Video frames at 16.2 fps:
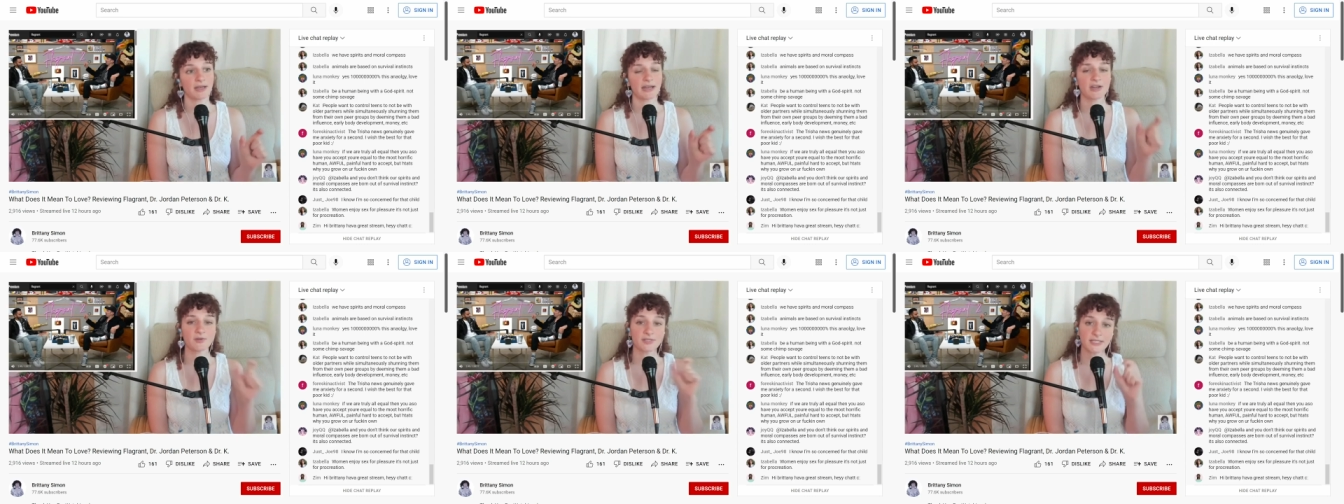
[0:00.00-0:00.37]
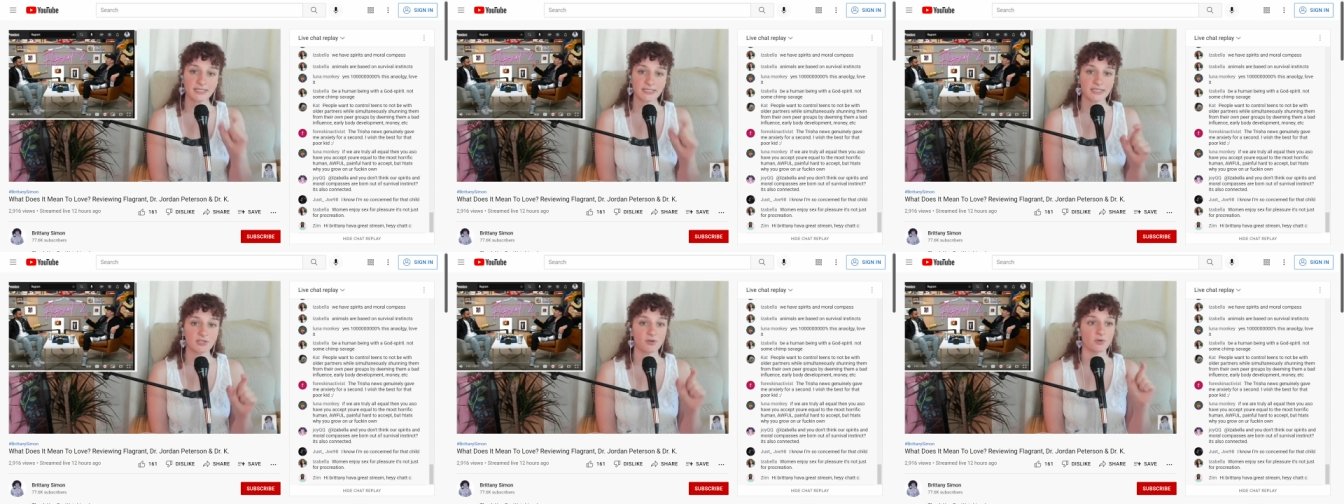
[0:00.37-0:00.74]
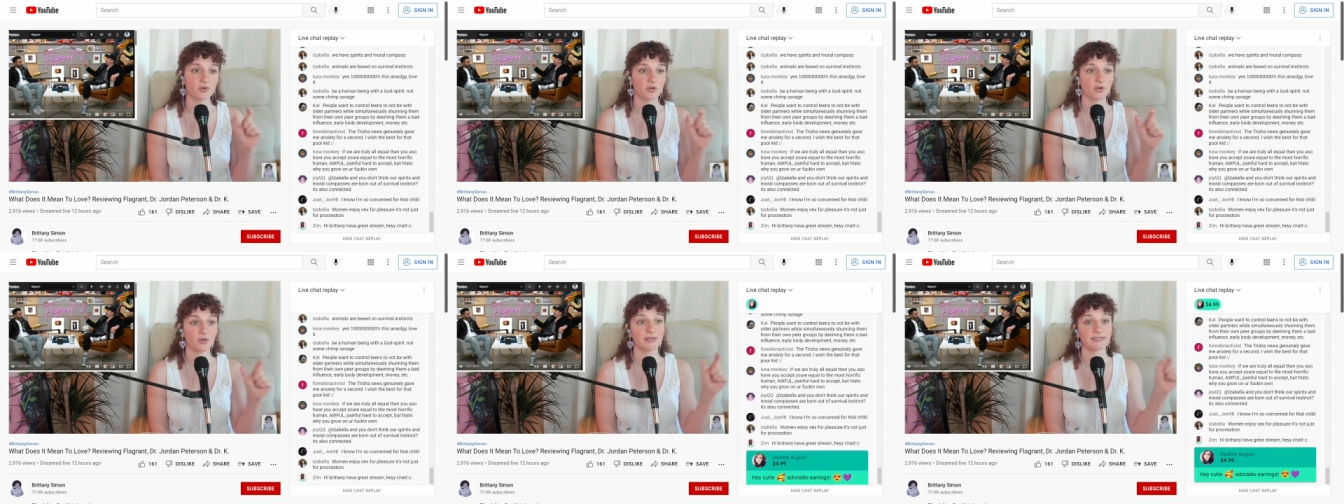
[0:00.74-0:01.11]
And I know a 16 year
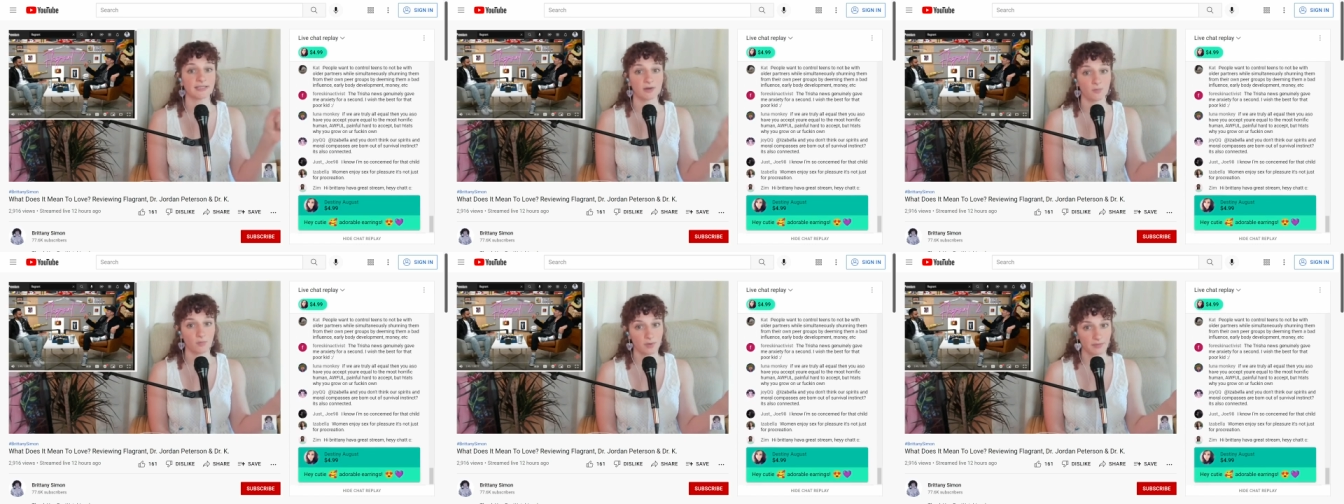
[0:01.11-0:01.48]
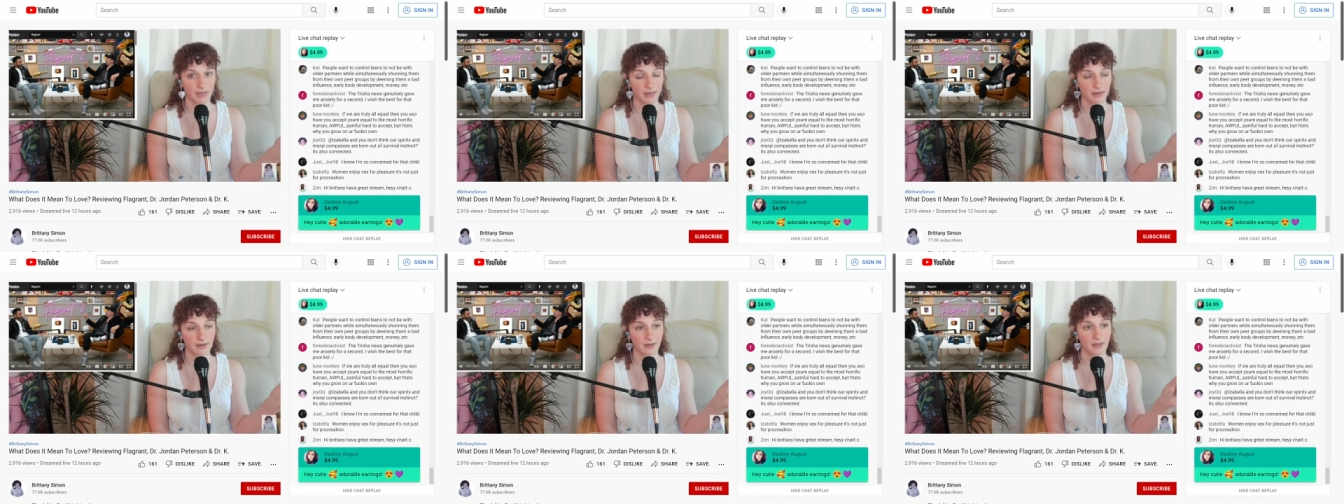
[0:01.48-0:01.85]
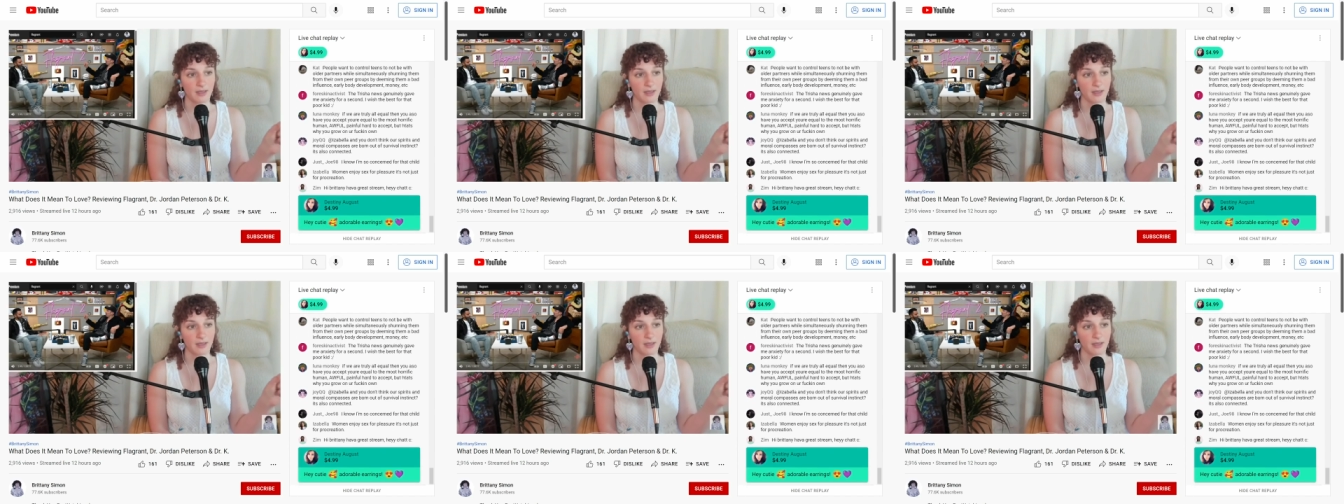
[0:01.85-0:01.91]
old girl isn't a woman,